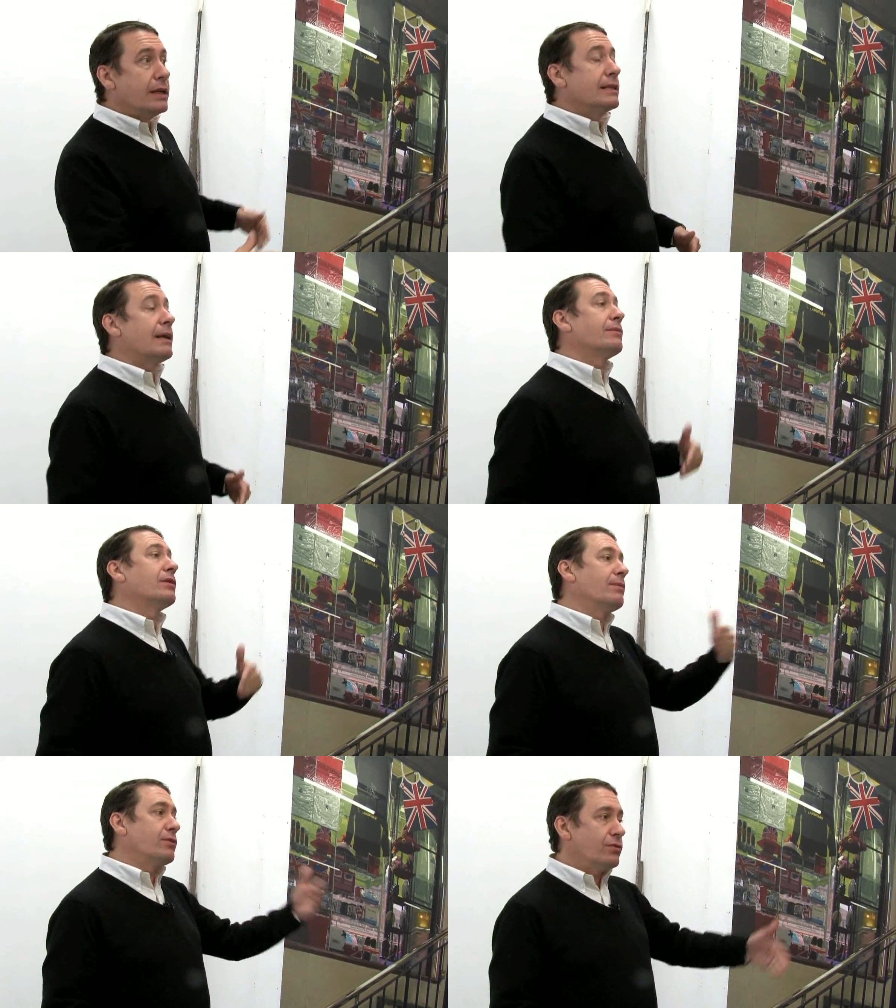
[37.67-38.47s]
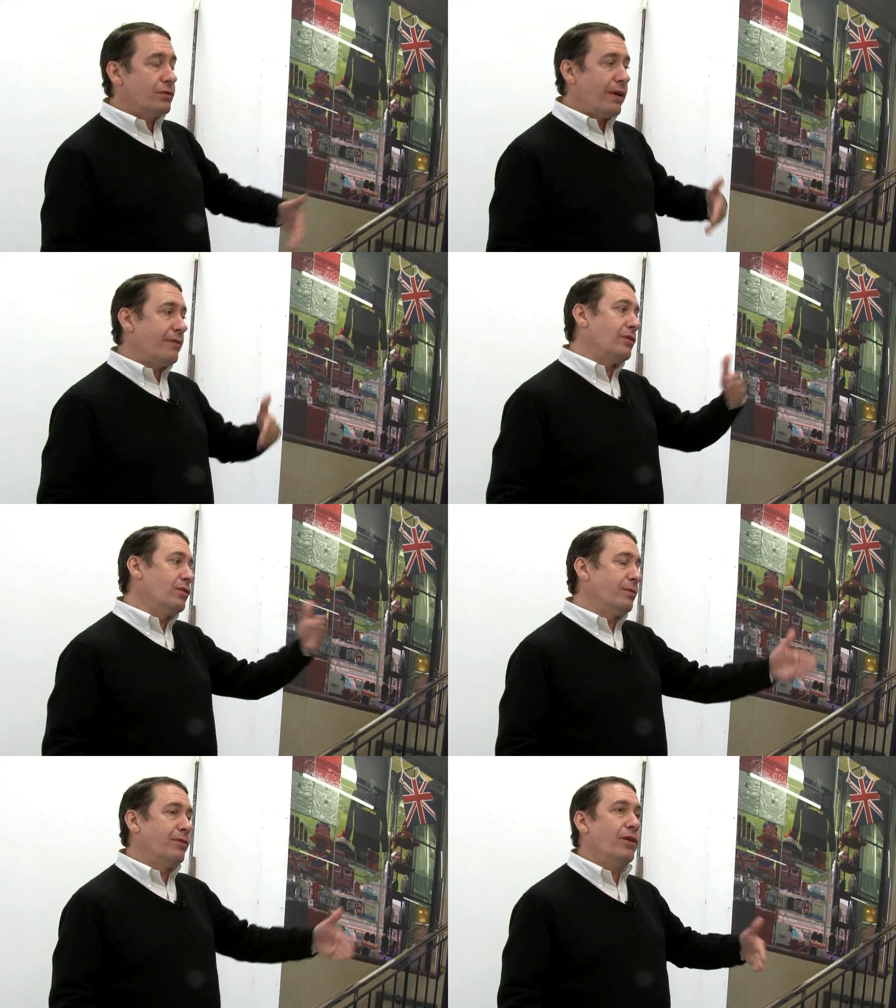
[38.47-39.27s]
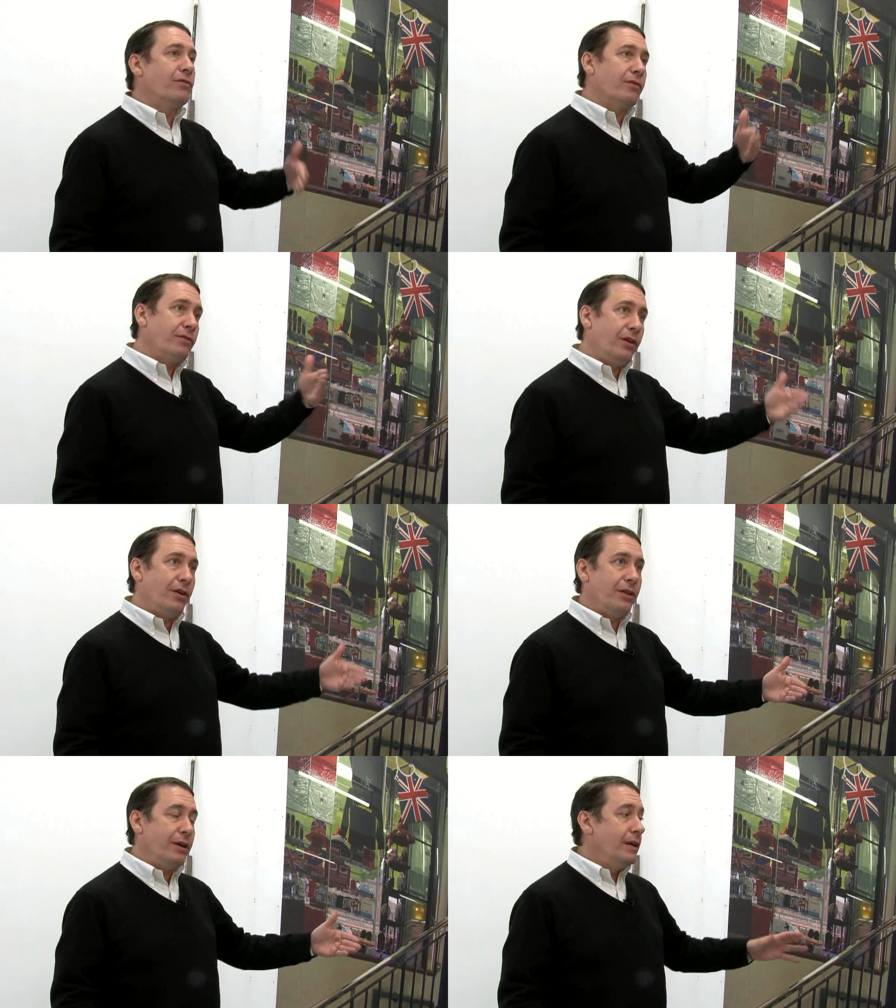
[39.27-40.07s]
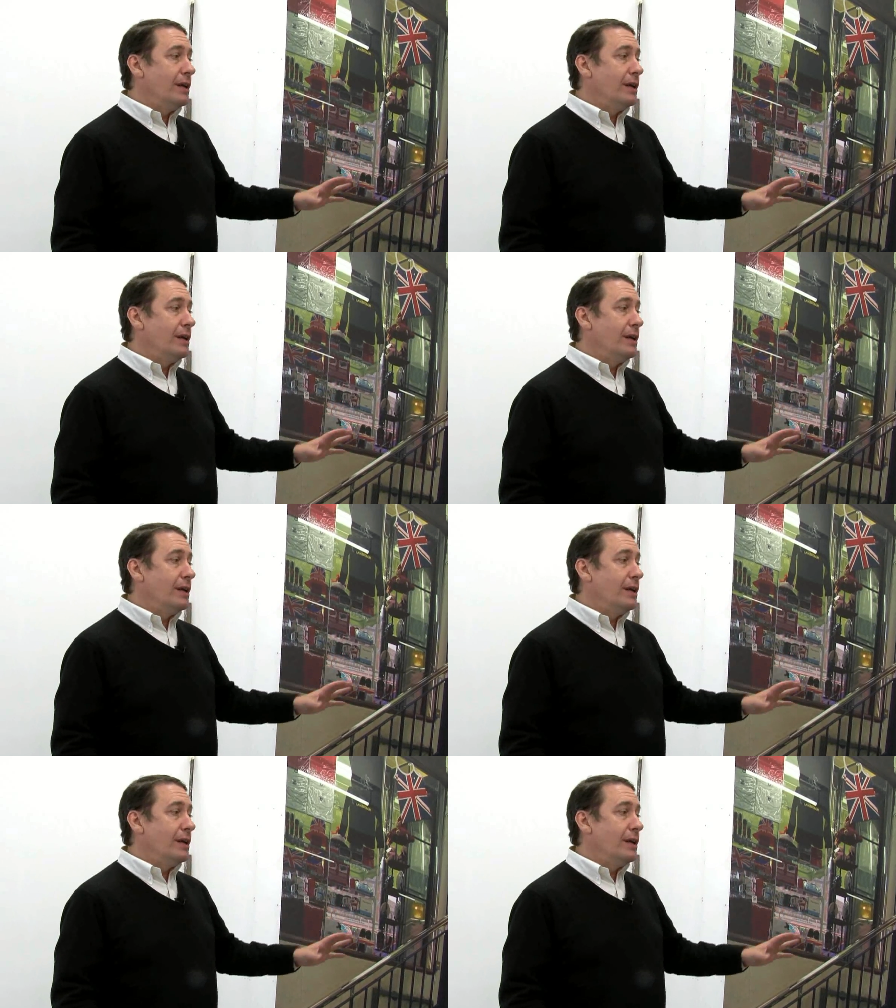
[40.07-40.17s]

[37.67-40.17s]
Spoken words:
Sometimes you sort of have to look further and further,